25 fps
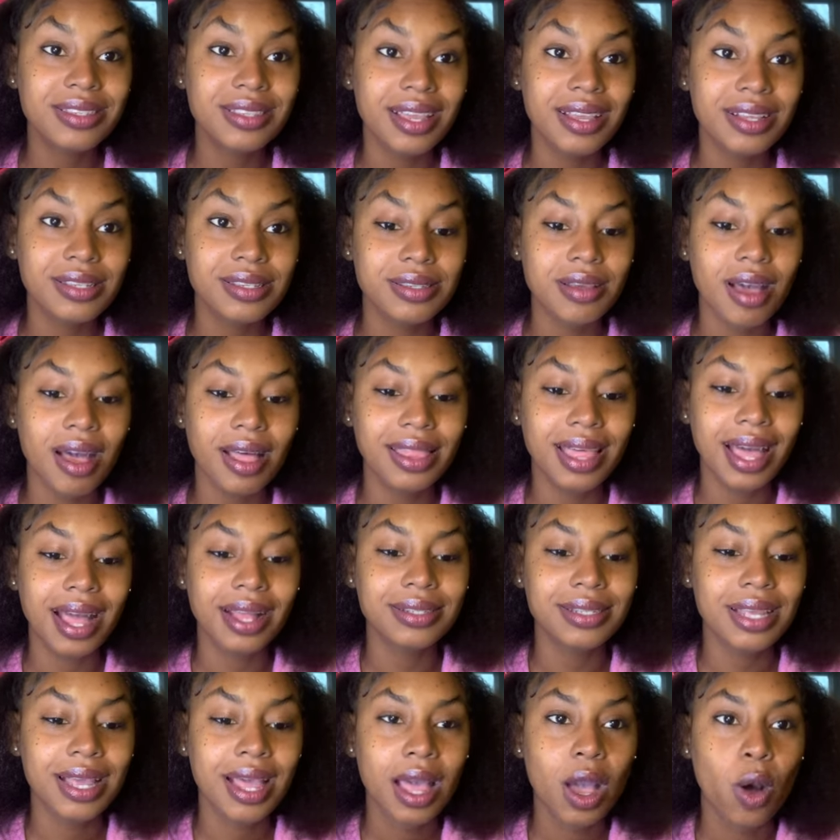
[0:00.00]
they saw
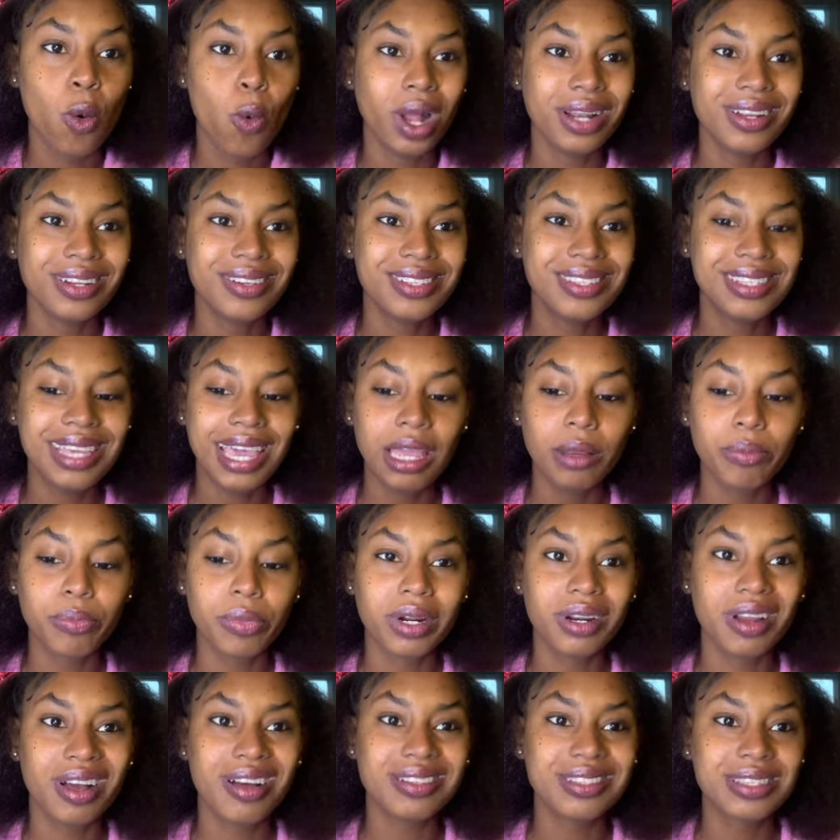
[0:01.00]
that one of the Tate
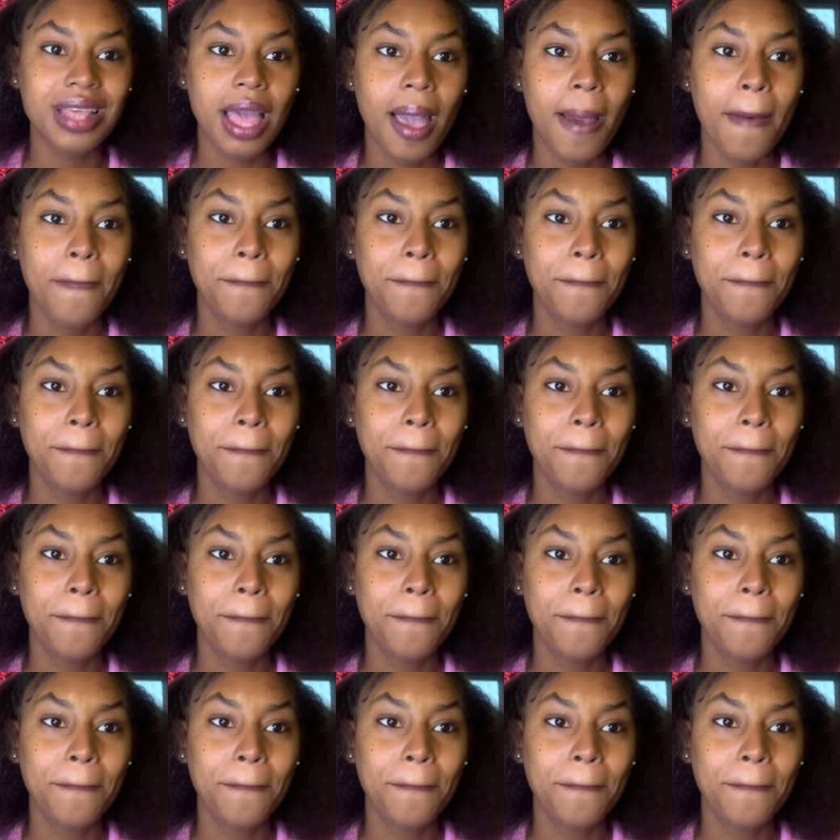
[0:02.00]
brothers